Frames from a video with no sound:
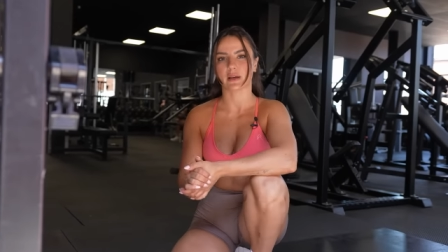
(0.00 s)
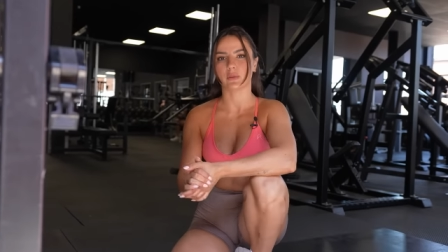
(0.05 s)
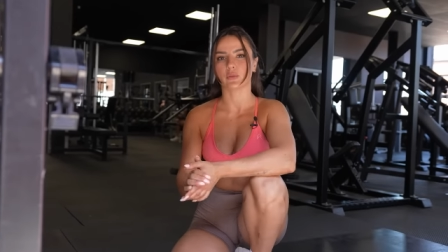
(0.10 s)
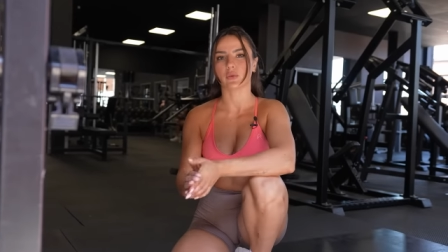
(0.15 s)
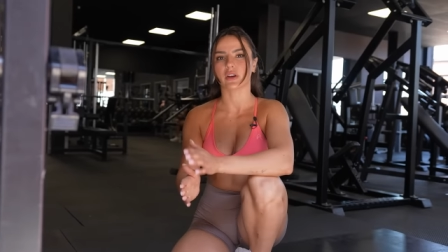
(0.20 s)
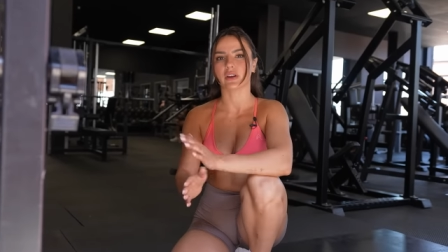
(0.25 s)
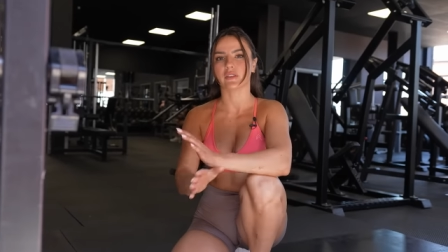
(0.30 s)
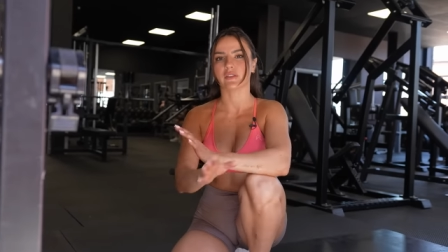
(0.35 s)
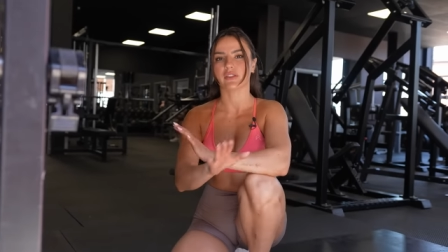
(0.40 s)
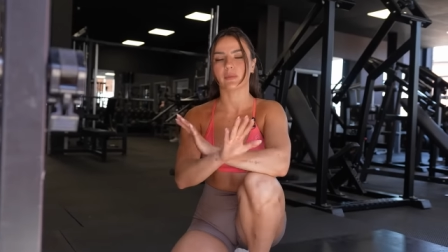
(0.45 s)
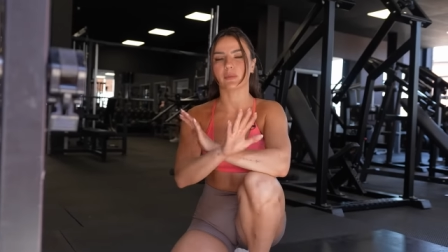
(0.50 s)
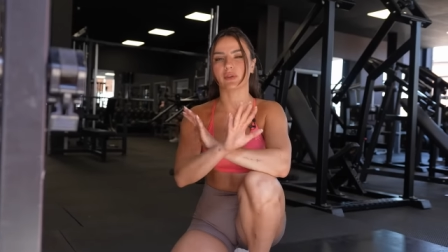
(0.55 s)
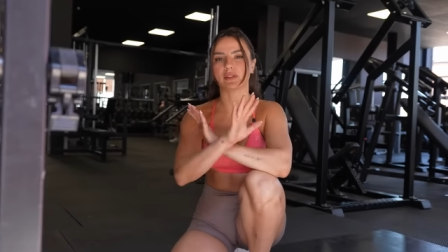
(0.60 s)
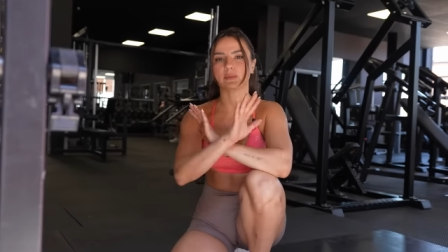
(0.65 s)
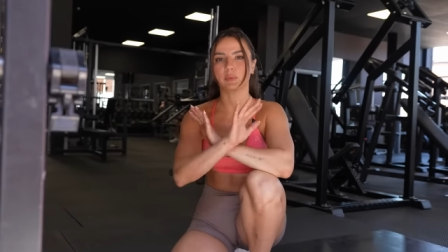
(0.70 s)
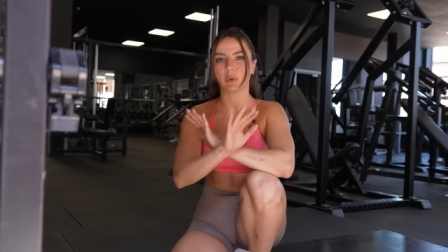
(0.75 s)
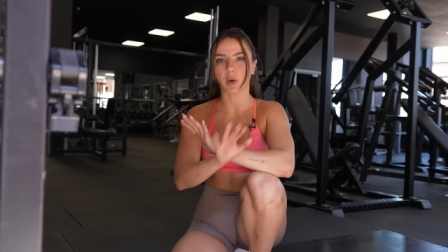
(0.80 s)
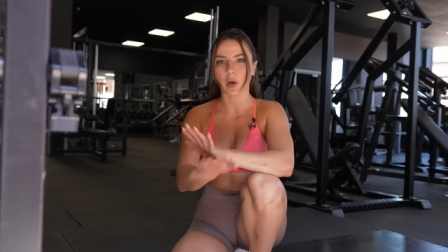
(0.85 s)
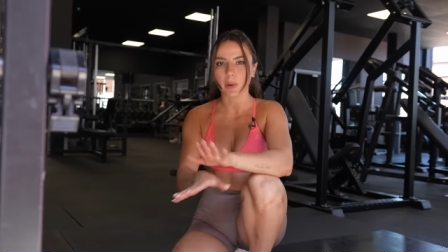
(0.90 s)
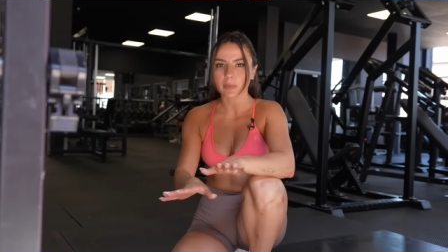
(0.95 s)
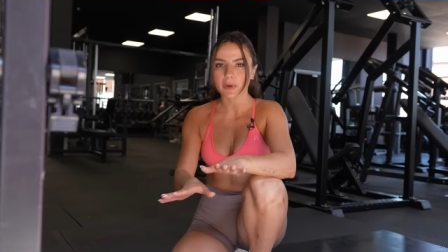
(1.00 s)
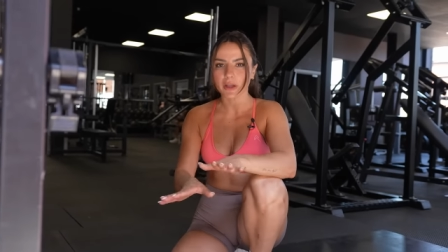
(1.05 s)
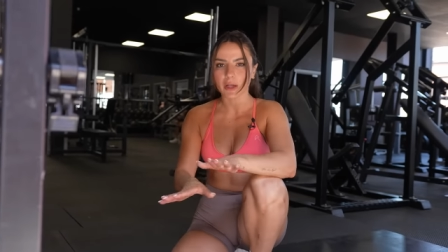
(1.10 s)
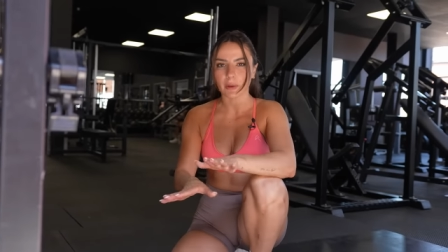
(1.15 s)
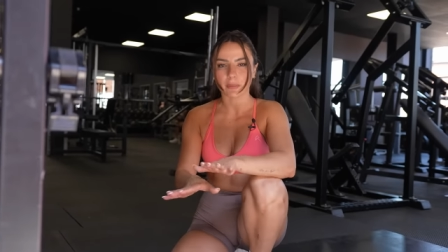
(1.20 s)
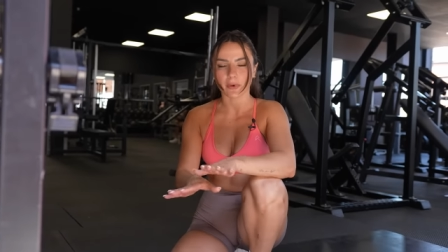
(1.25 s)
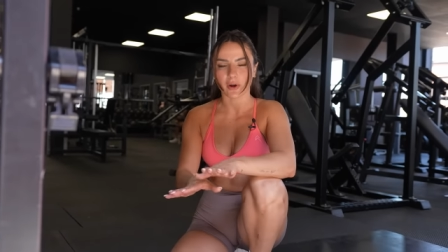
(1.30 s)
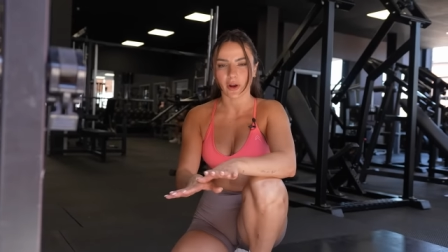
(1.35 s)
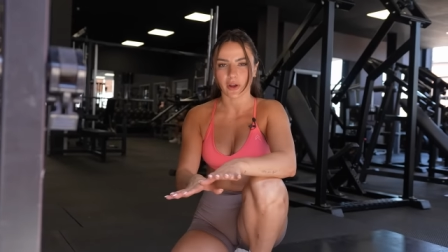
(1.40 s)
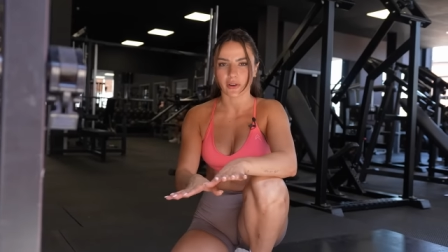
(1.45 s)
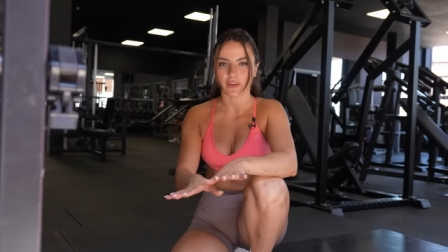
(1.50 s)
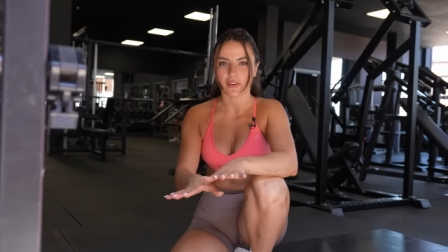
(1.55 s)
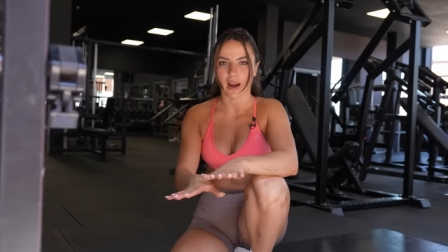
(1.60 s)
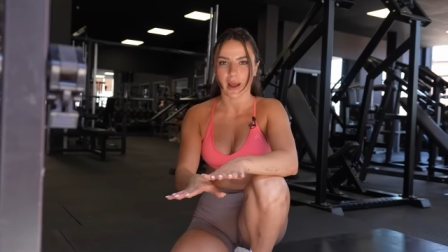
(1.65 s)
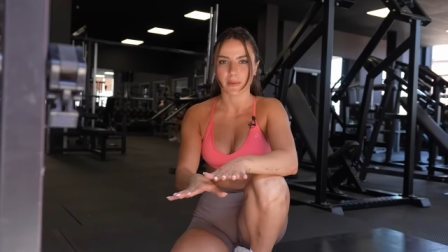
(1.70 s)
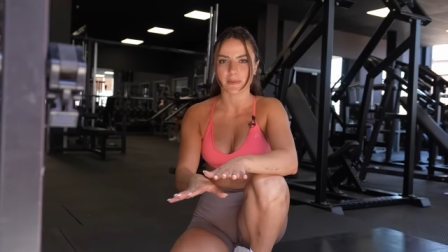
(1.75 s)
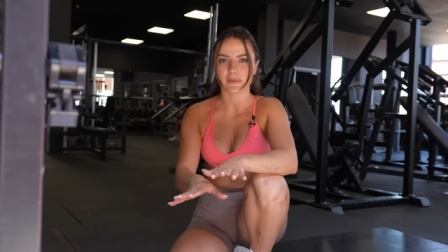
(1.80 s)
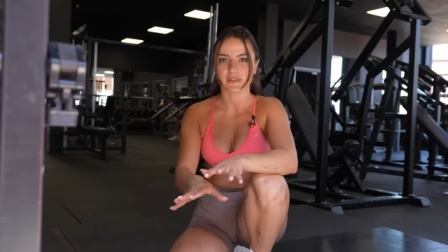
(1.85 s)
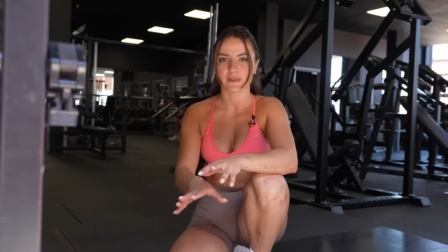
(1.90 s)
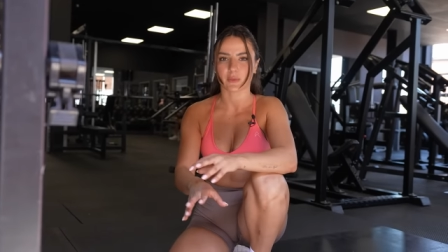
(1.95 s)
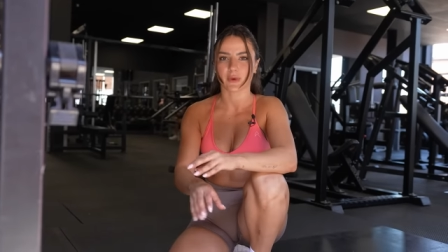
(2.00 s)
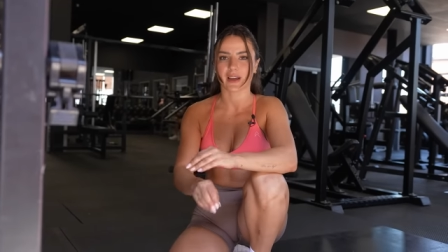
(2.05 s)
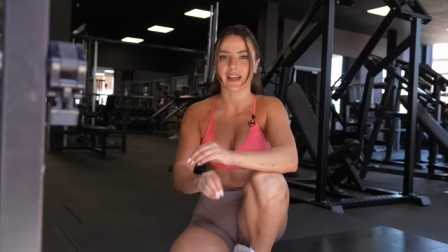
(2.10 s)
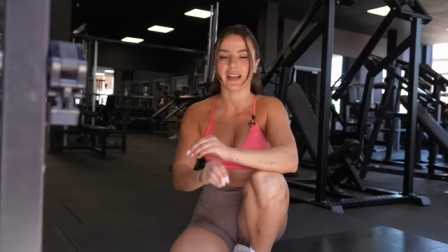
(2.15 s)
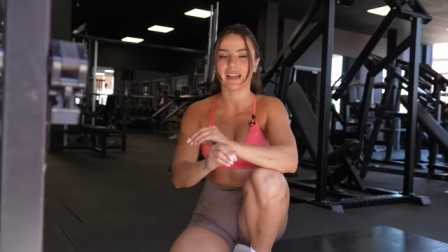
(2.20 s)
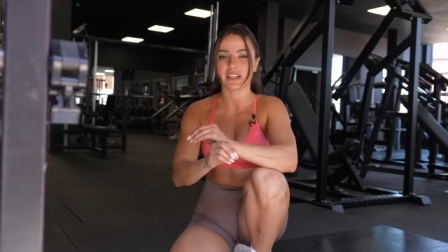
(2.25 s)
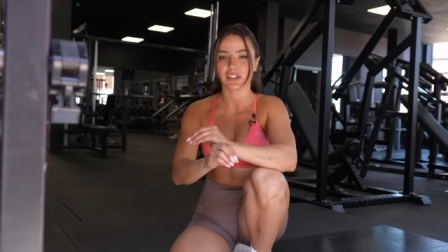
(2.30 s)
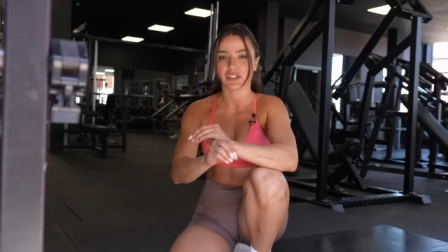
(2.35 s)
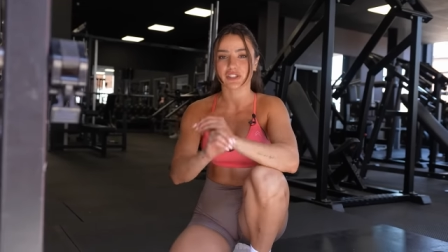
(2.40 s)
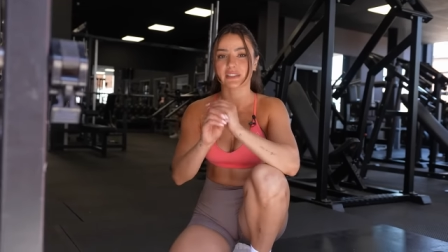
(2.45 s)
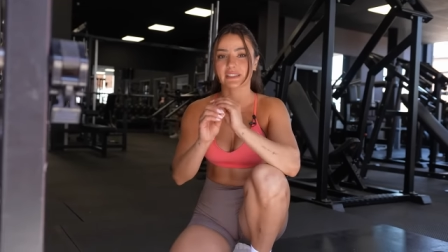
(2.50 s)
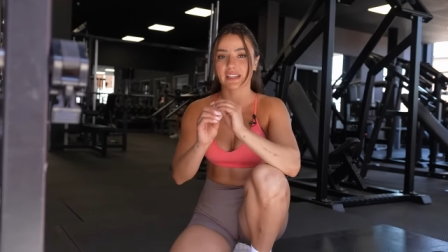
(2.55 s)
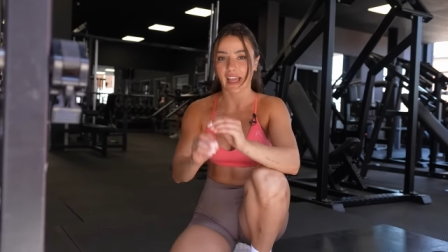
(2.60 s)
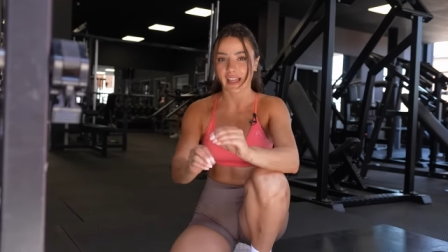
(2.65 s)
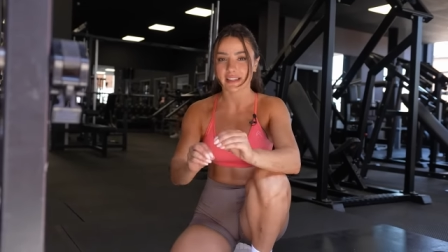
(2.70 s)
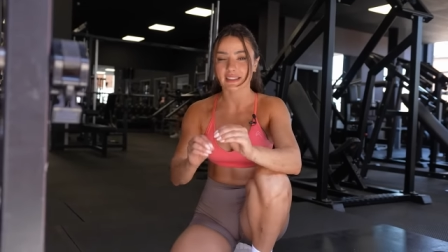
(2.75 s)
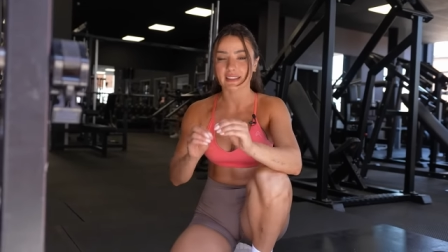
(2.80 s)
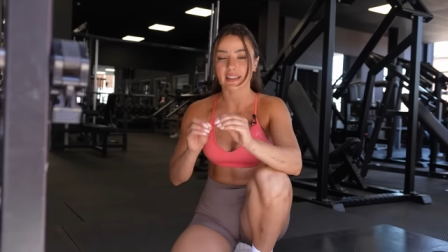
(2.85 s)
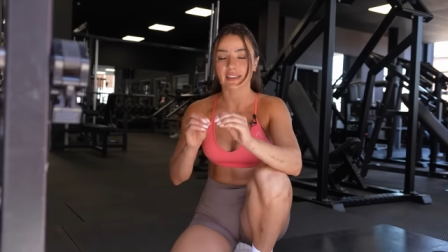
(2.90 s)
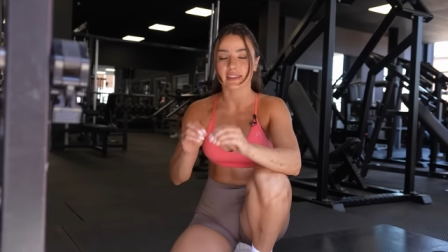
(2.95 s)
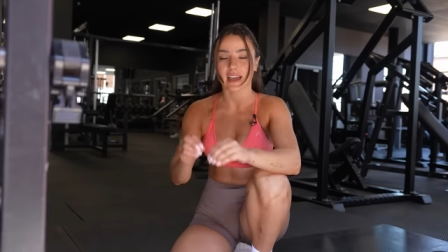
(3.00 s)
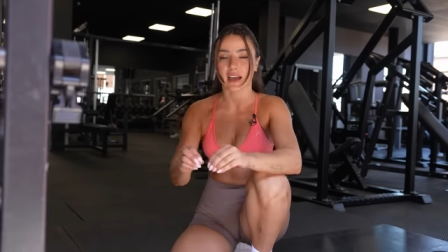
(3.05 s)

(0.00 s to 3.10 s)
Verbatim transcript: And one of the most popular programs where literally tens and